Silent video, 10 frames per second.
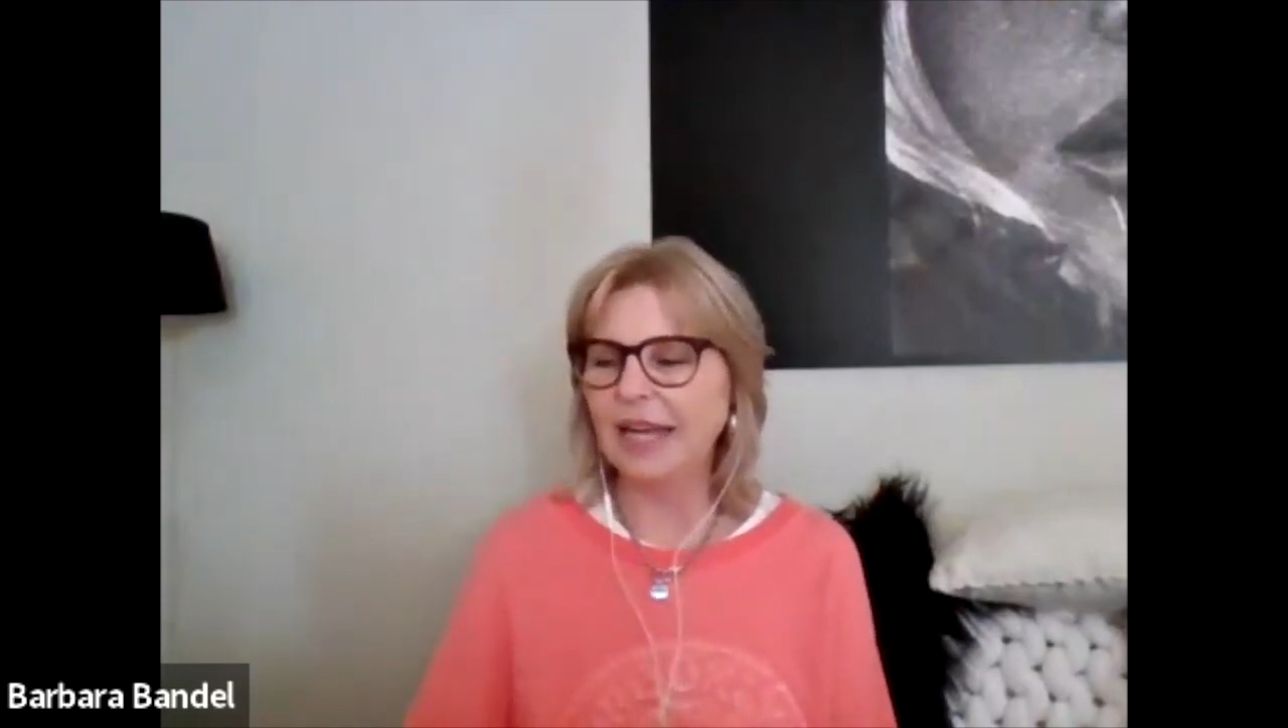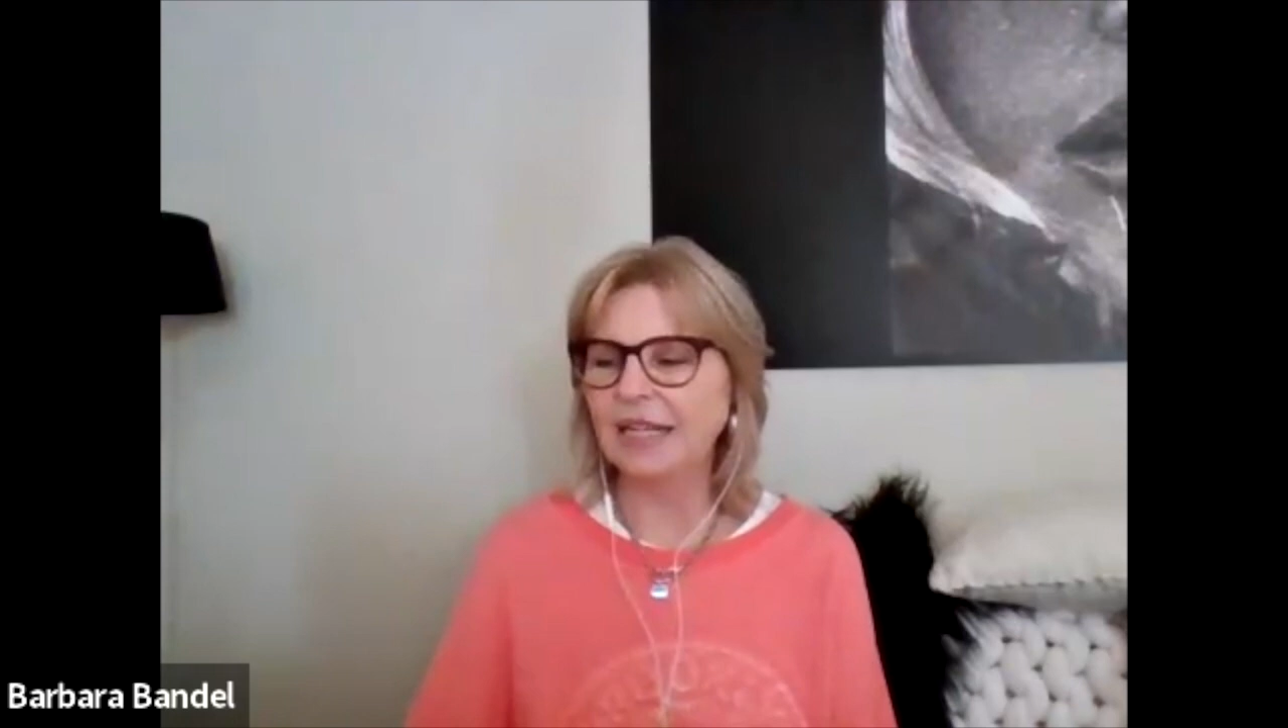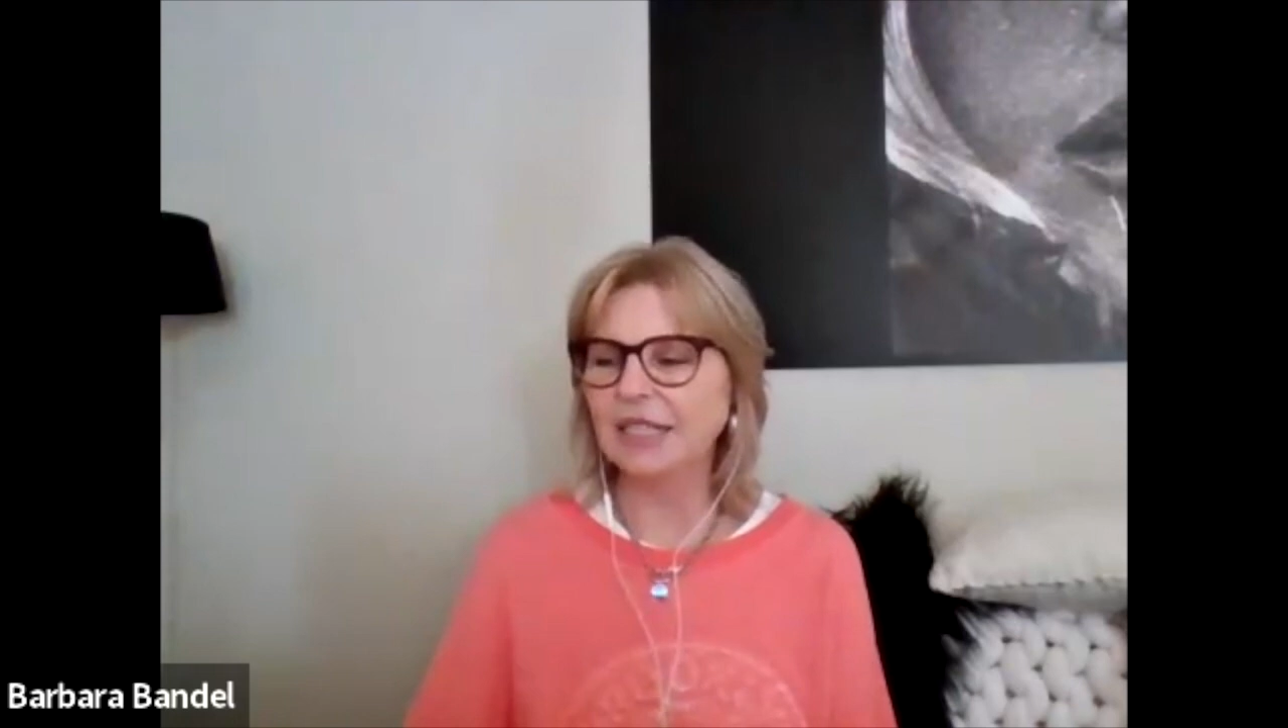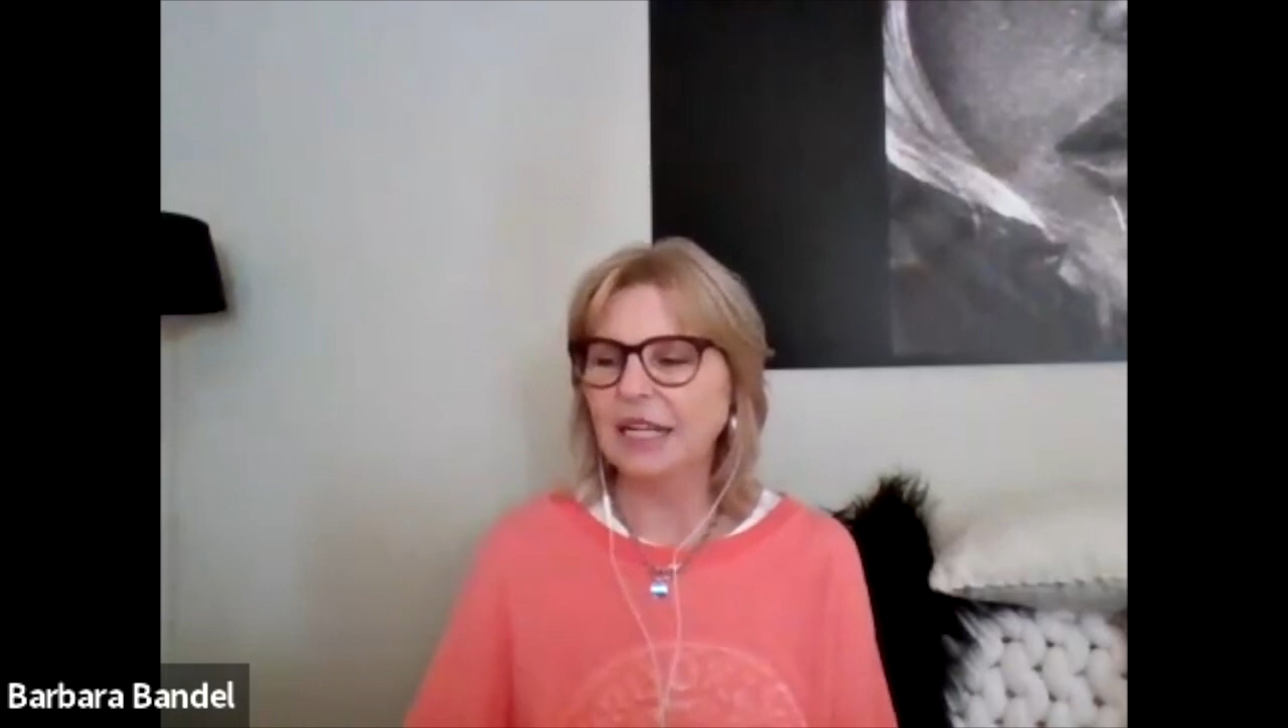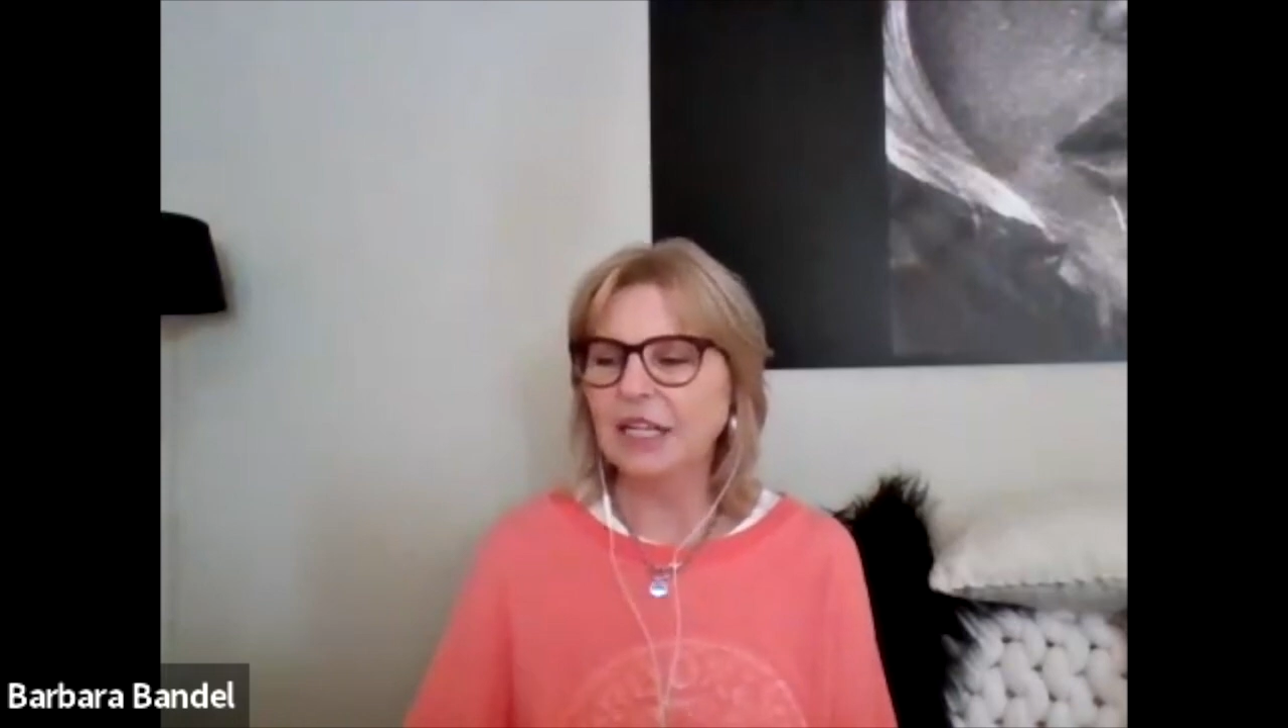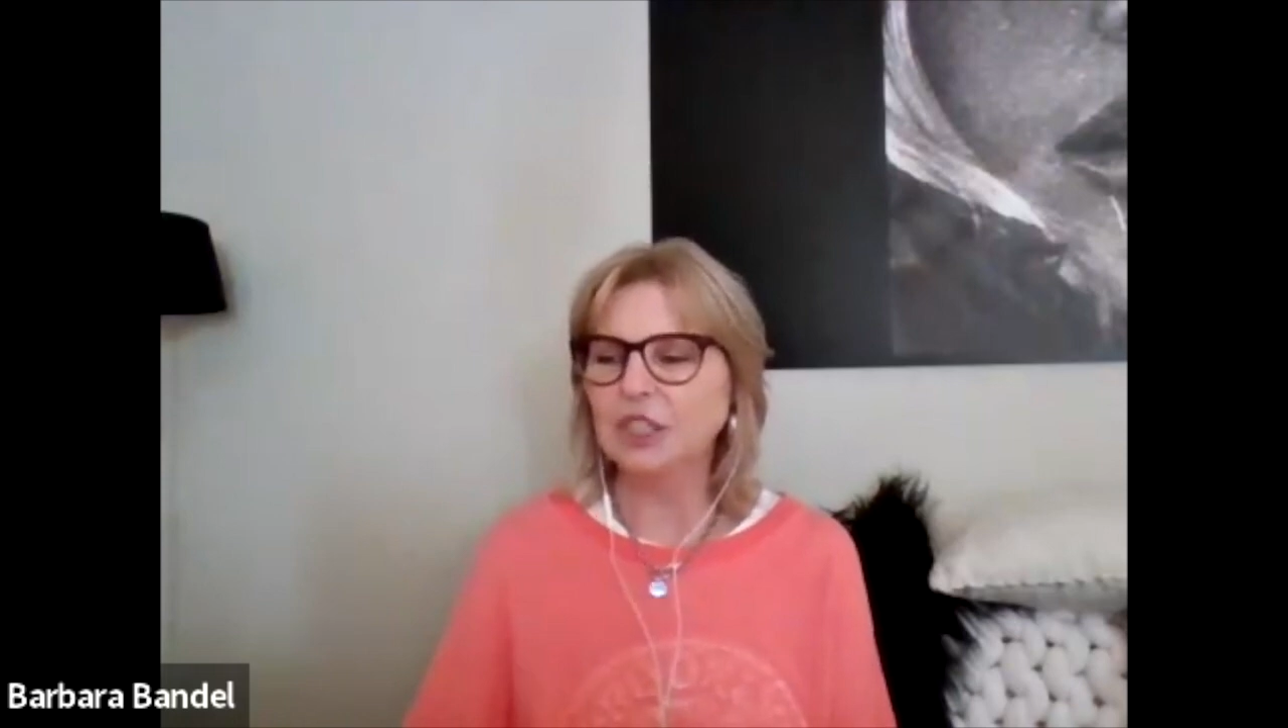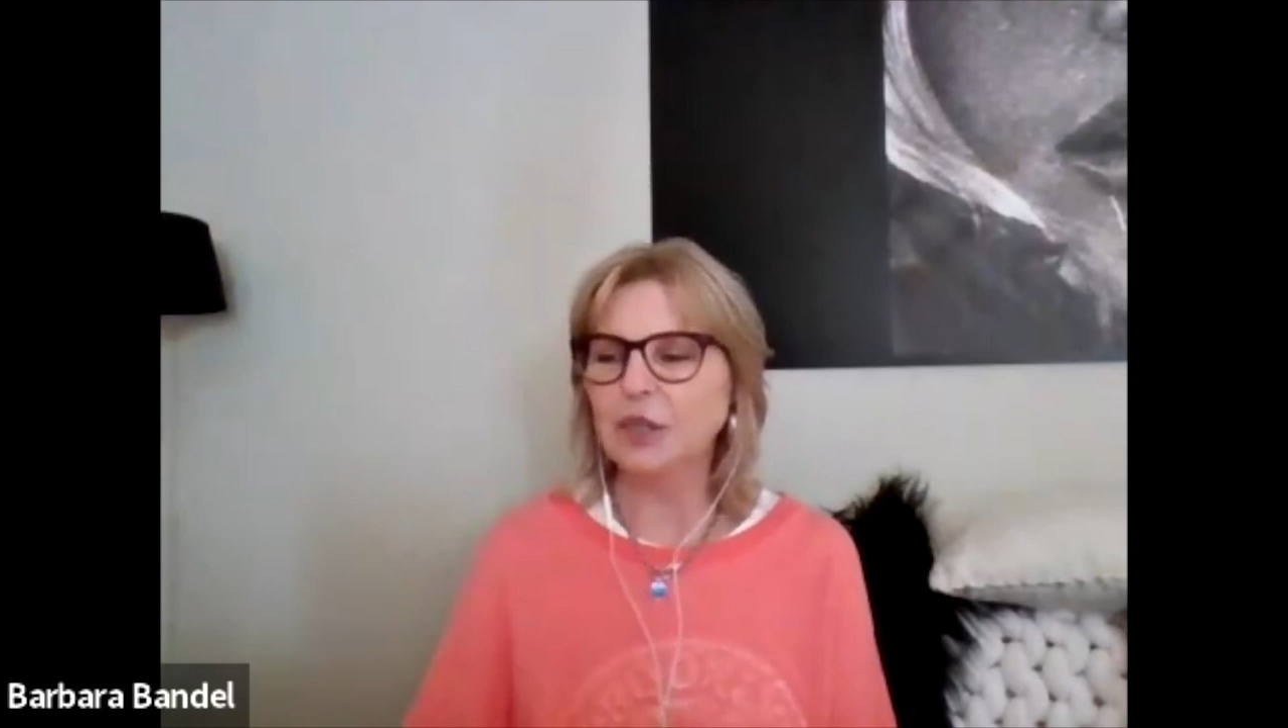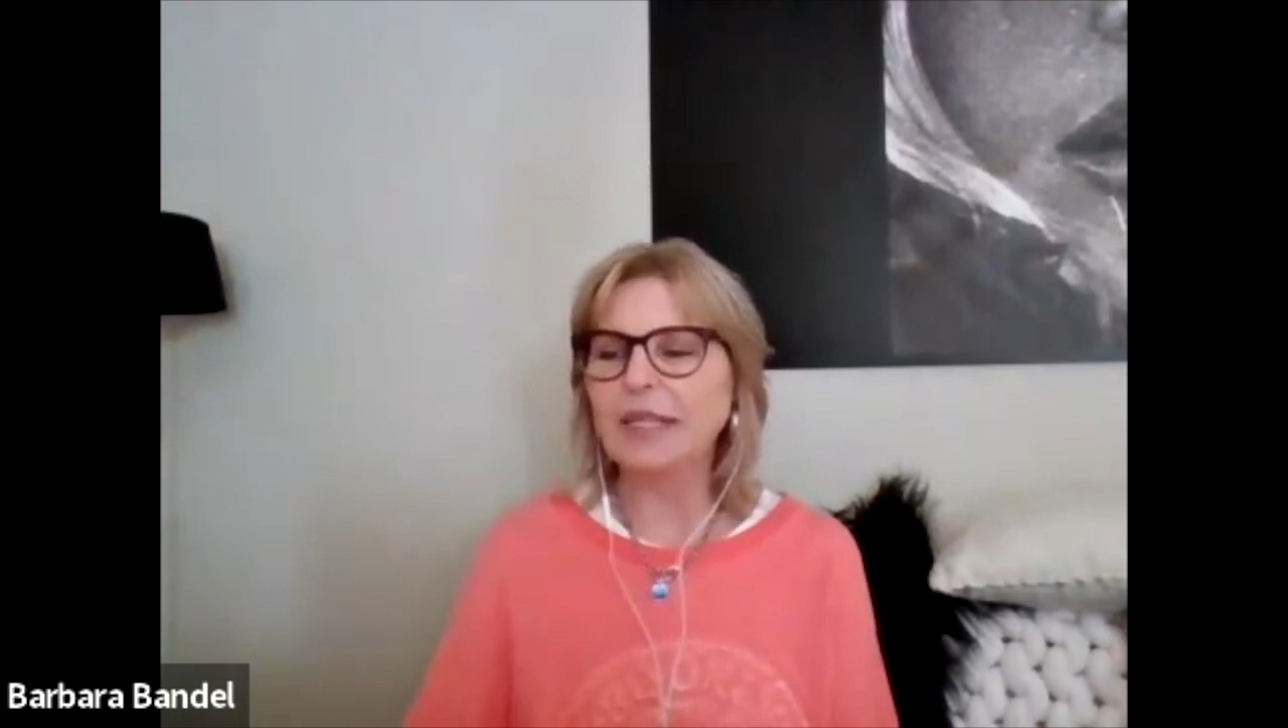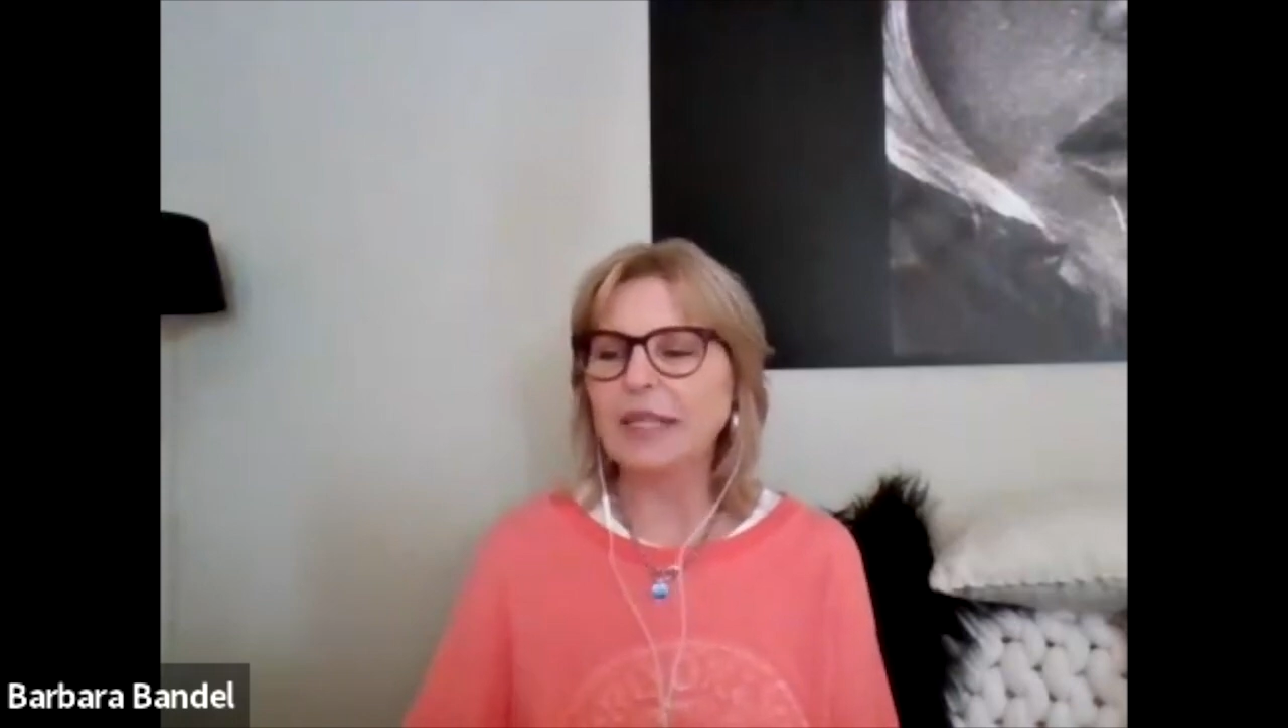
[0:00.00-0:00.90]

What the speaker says: And so